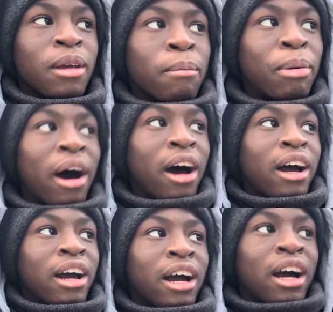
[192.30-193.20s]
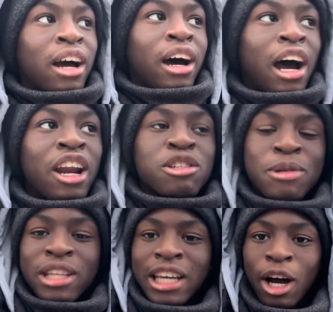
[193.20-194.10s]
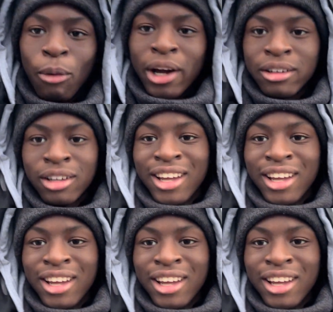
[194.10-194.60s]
But I just missed the EL1.